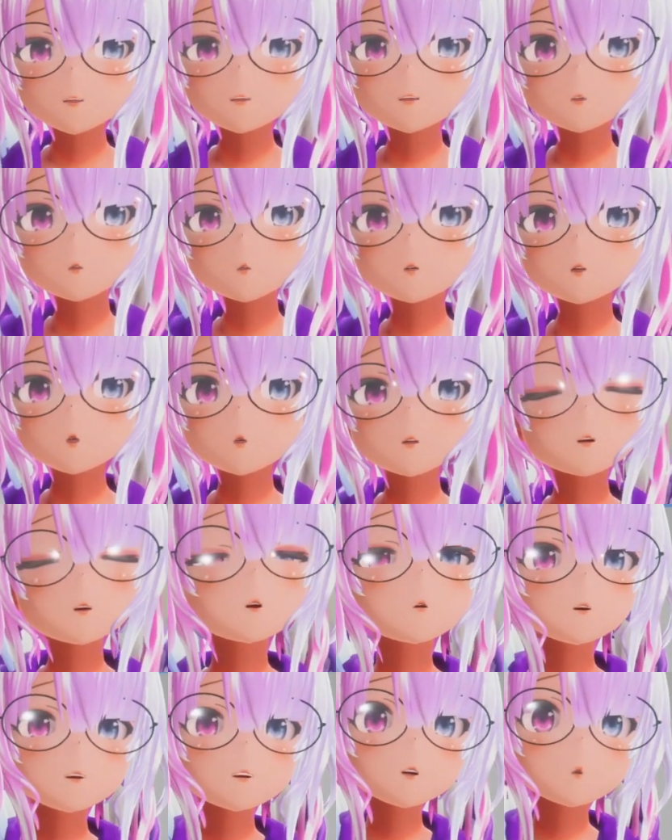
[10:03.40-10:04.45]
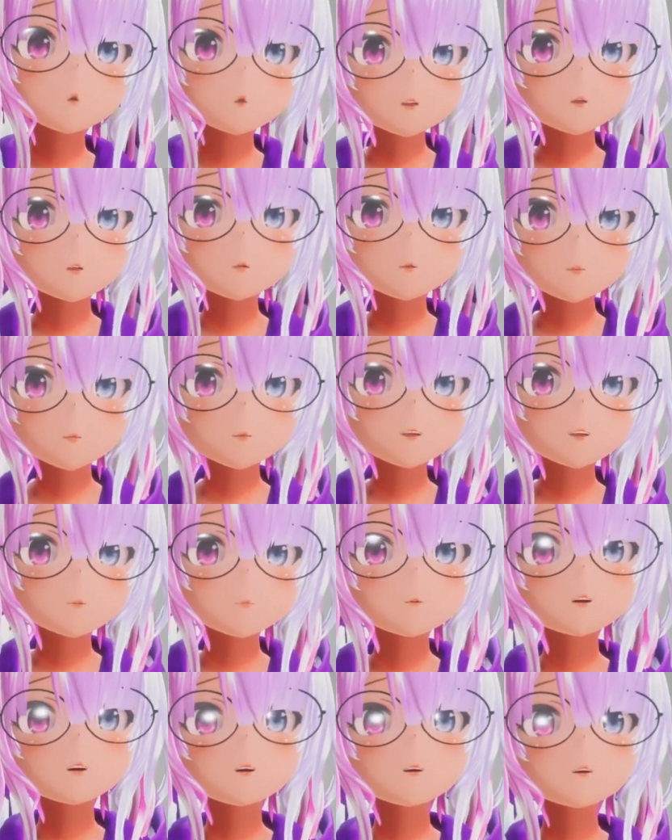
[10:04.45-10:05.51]
when you're working with the original blend
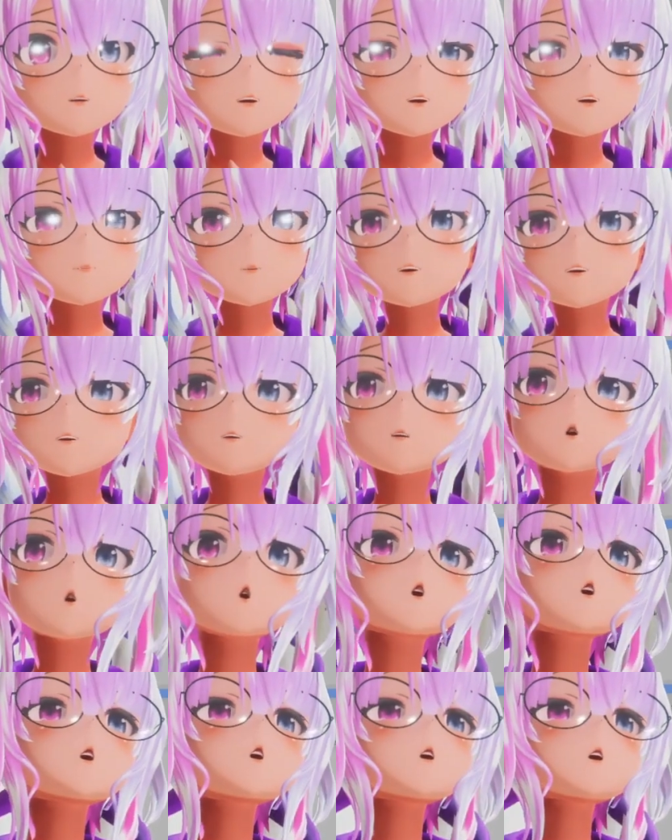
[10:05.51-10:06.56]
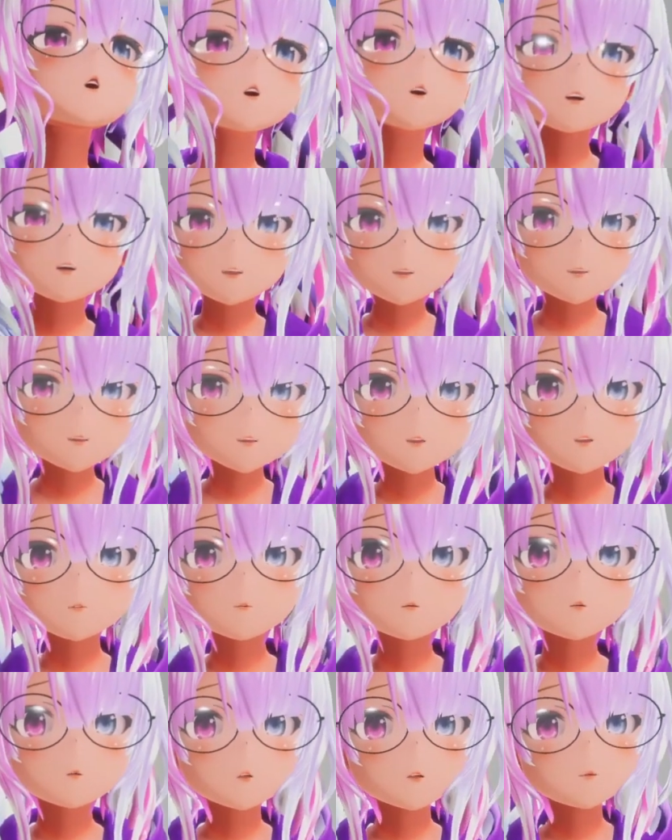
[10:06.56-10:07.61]
file, it makes it a lot easier if you
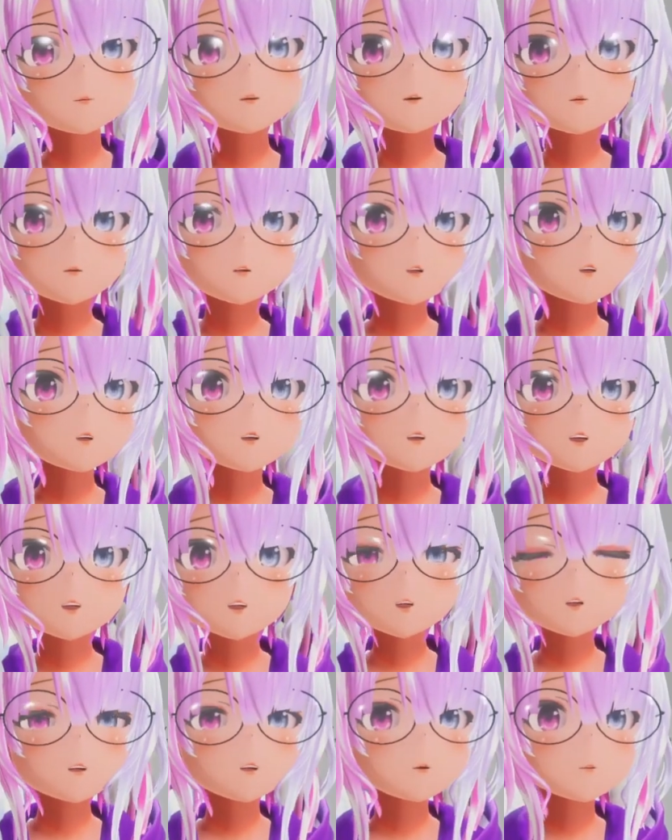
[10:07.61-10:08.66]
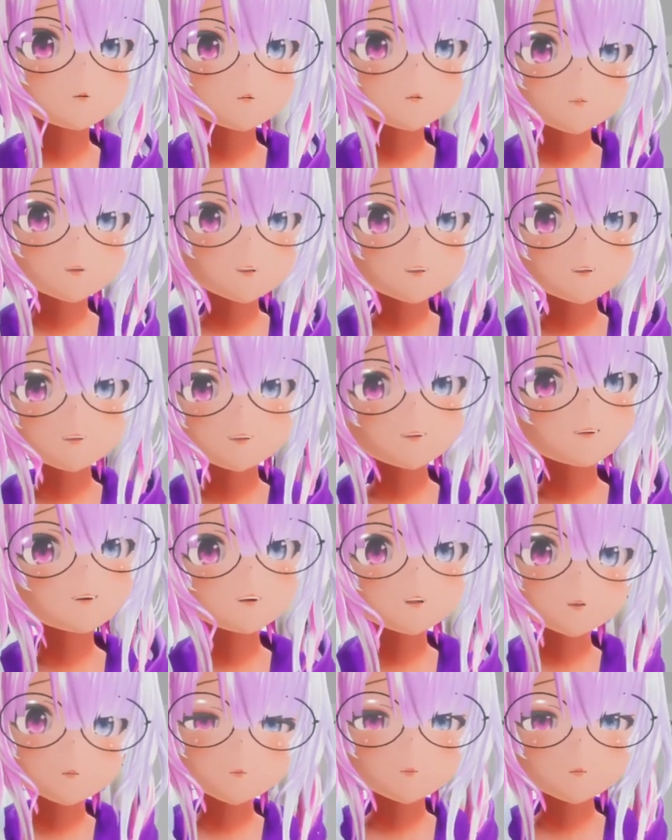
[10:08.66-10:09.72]
wanna be able to change and modify things in
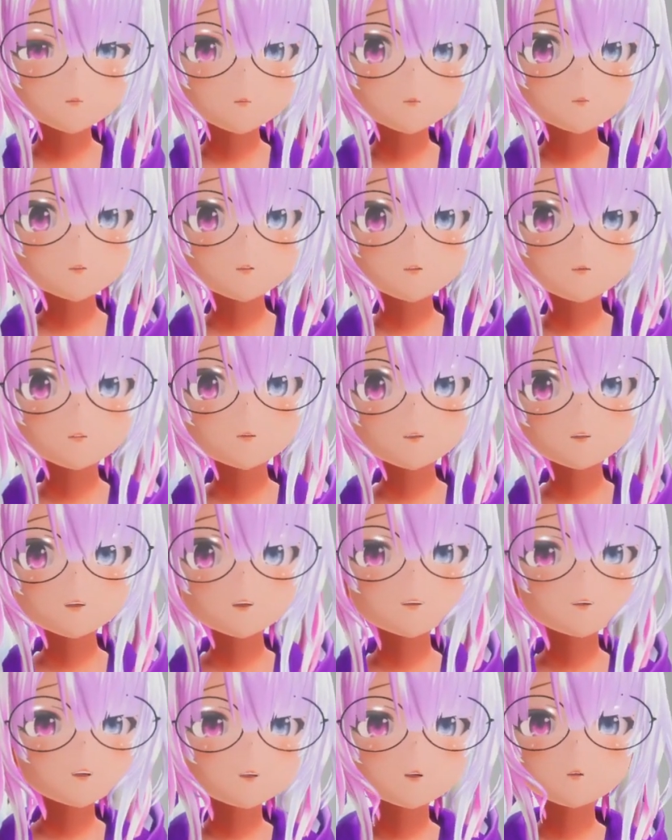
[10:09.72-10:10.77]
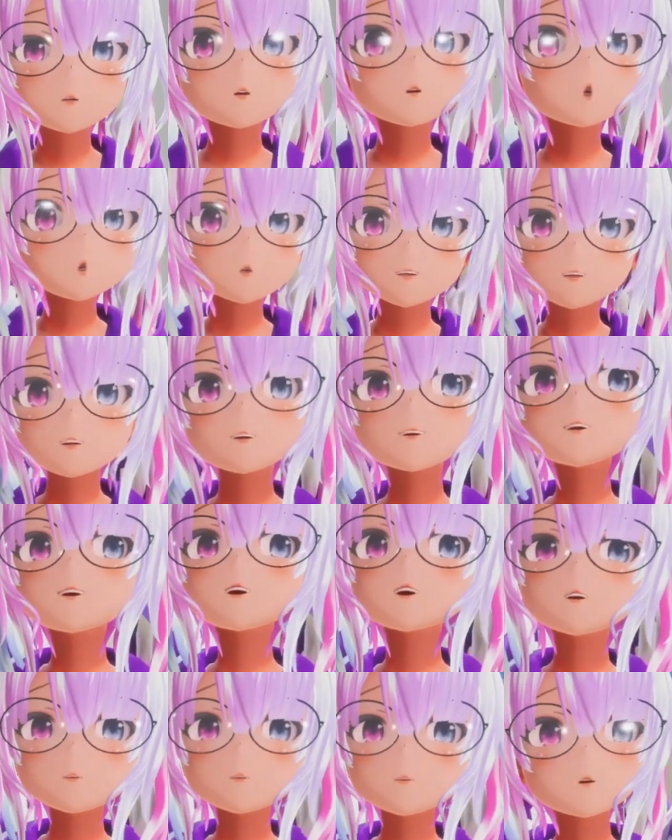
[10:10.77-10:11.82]
the future. And then you can always just
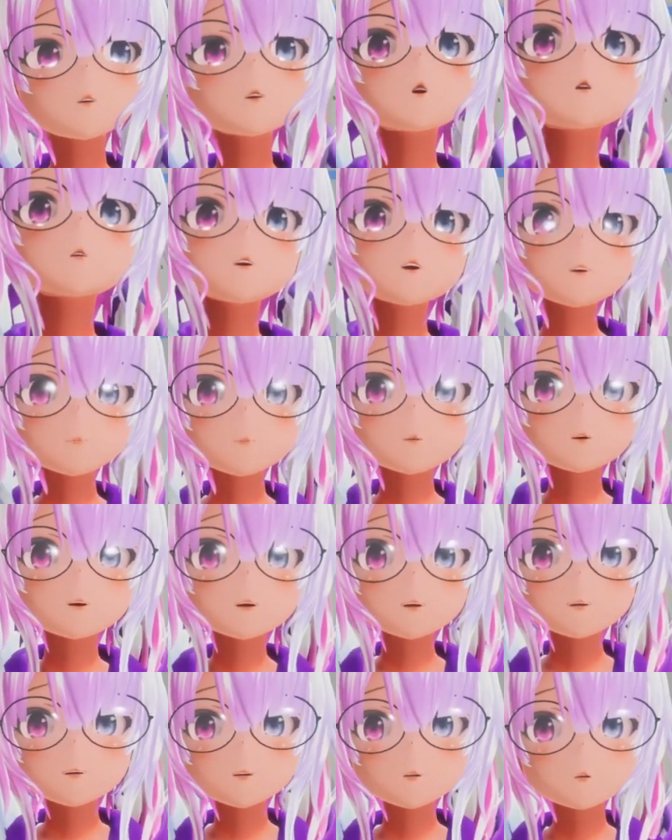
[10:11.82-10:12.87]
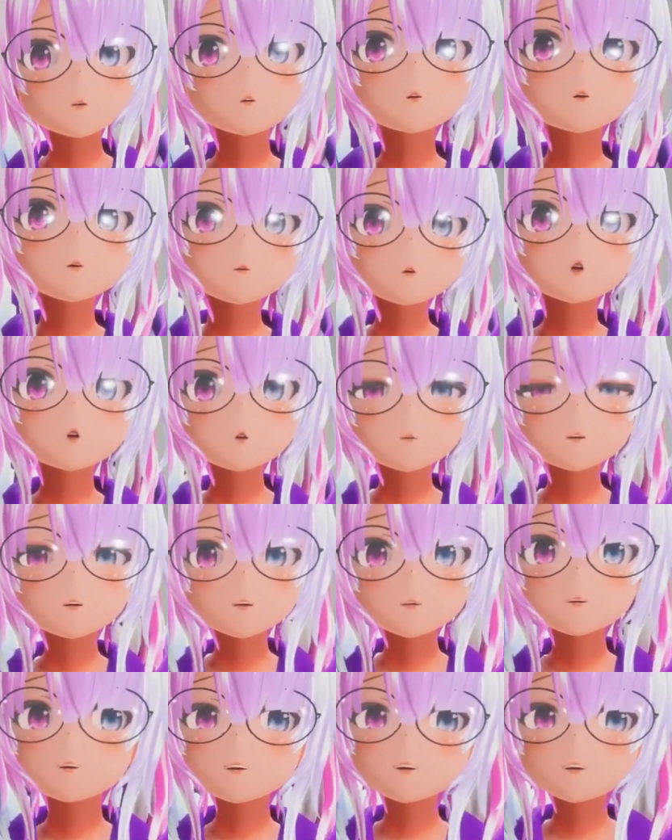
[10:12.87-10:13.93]
export the new FBX or the model file
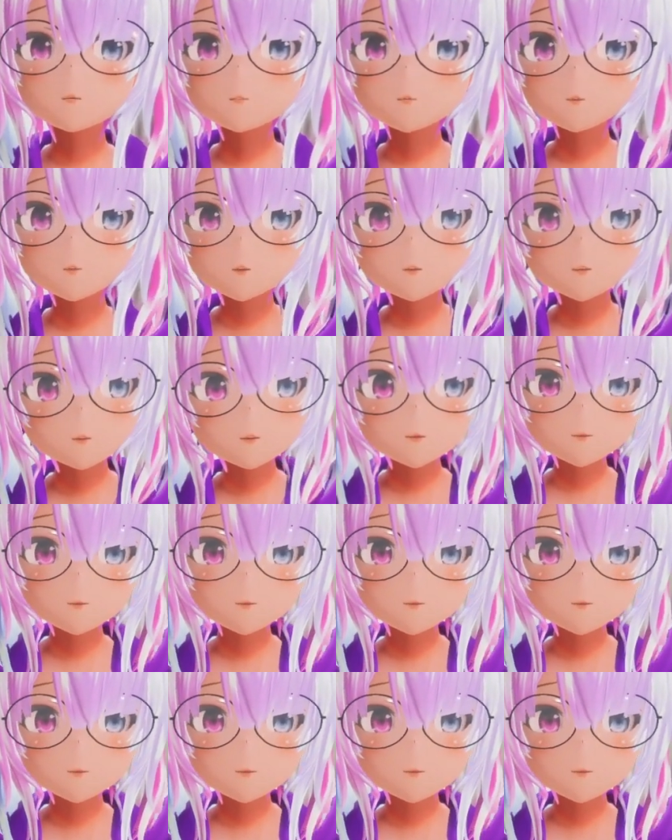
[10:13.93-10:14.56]
in the future.